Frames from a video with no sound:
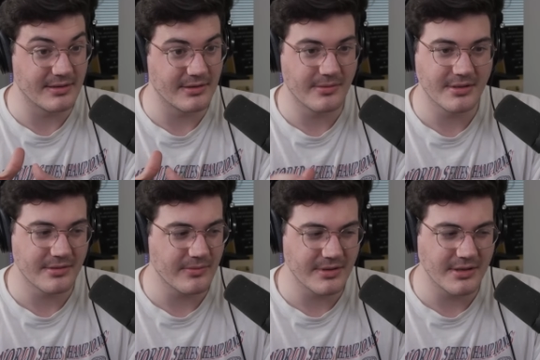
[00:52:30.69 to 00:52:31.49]
So it was
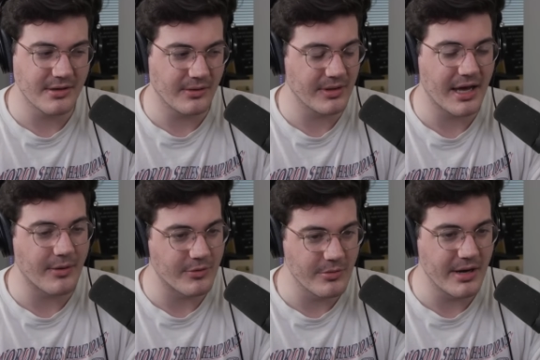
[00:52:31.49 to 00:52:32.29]
wasn't a whole lot
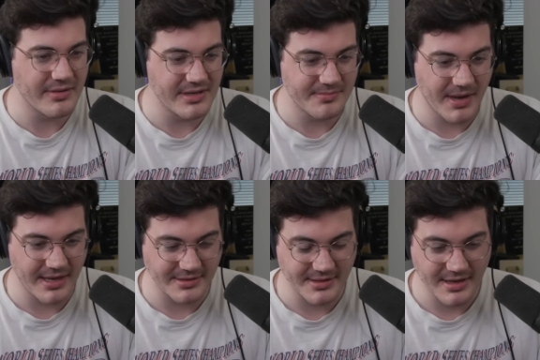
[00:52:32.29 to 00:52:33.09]
of room on these
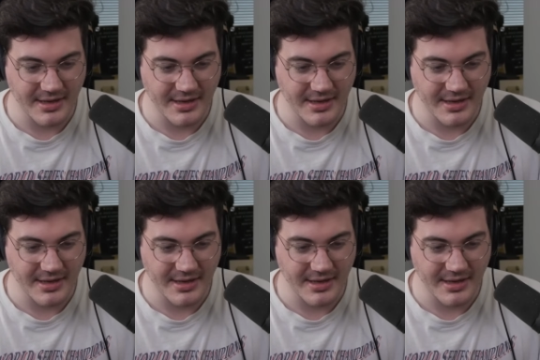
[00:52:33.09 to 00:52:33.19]
beds.